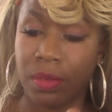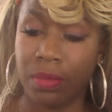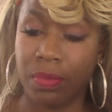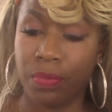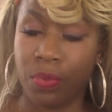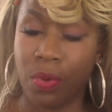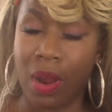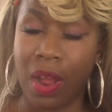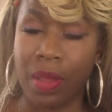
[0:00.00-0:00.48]

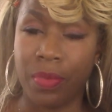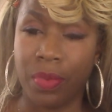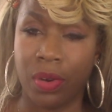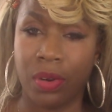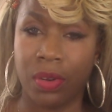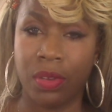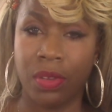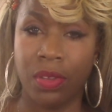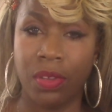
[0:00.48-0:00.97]

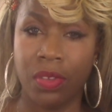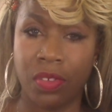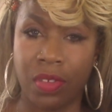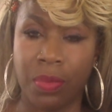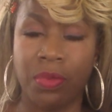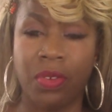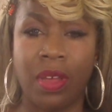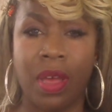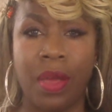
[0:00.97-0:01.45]
primer
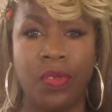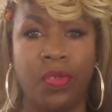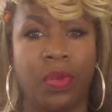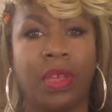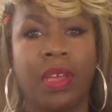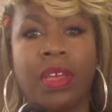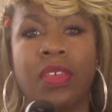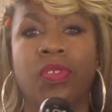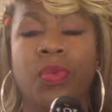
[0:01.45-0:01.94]
sometimes
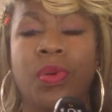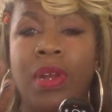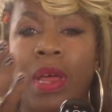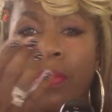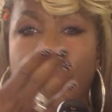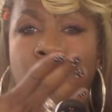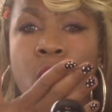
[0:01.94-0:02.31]
because when I